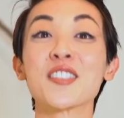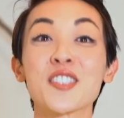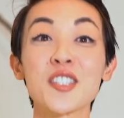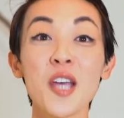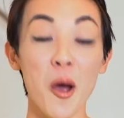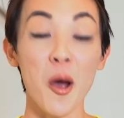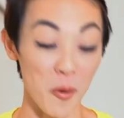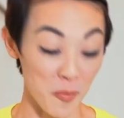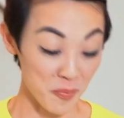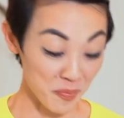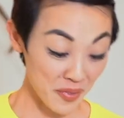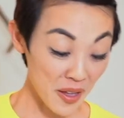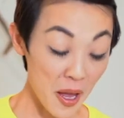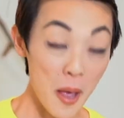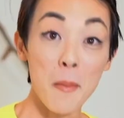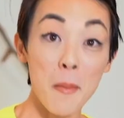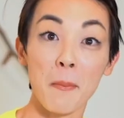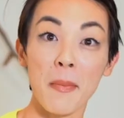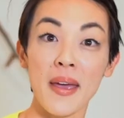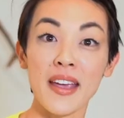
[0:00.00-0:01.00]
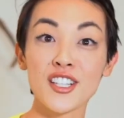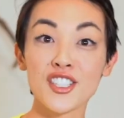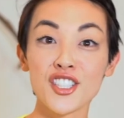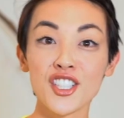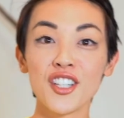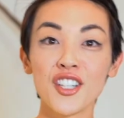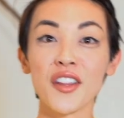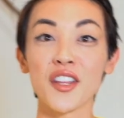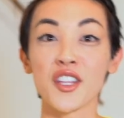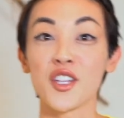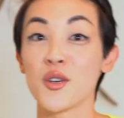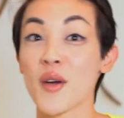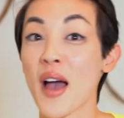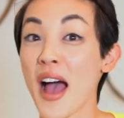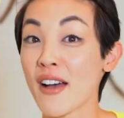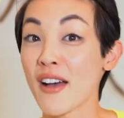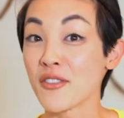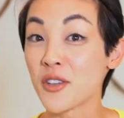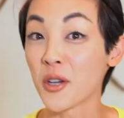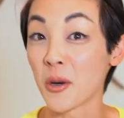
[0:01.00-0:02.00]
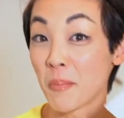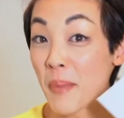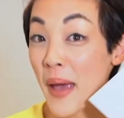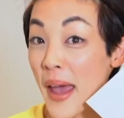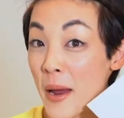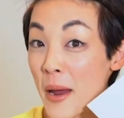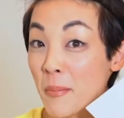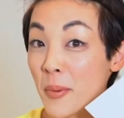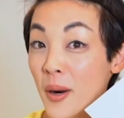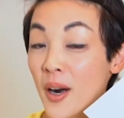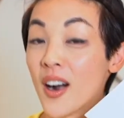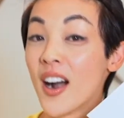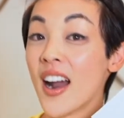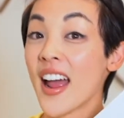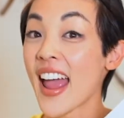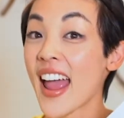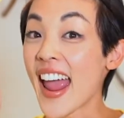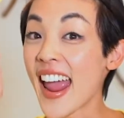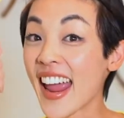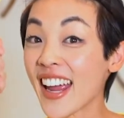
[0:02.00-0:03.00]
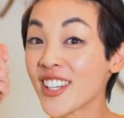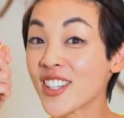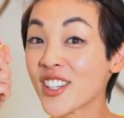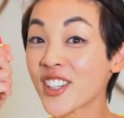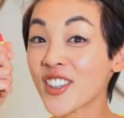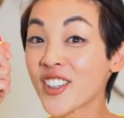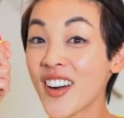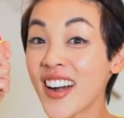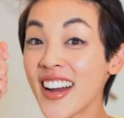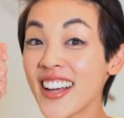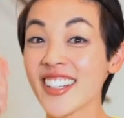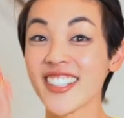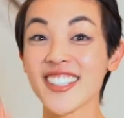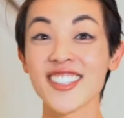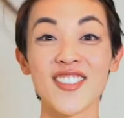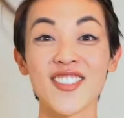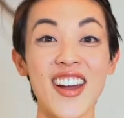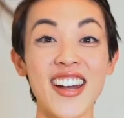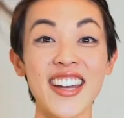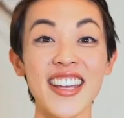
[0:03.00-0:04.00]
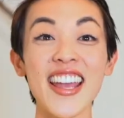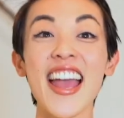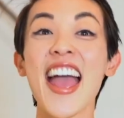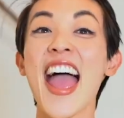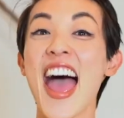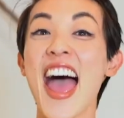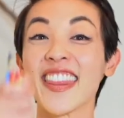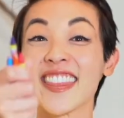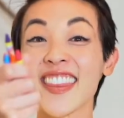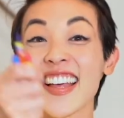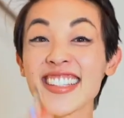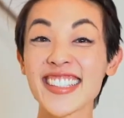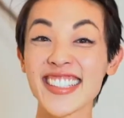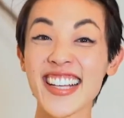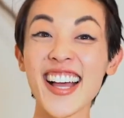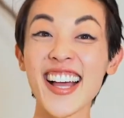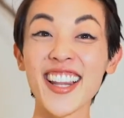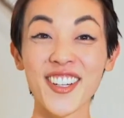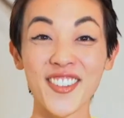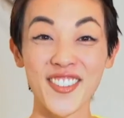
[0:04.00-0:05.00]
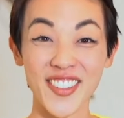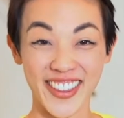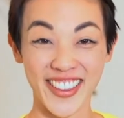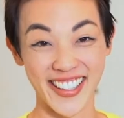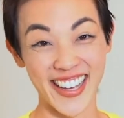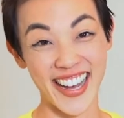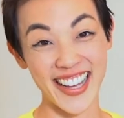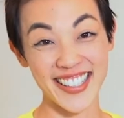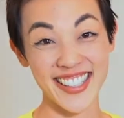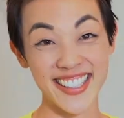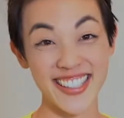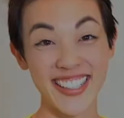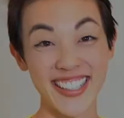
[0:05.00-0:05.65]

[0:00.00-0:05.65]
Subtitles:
So, make sure that you have your paper and your crayons ready, and let's color with Gus.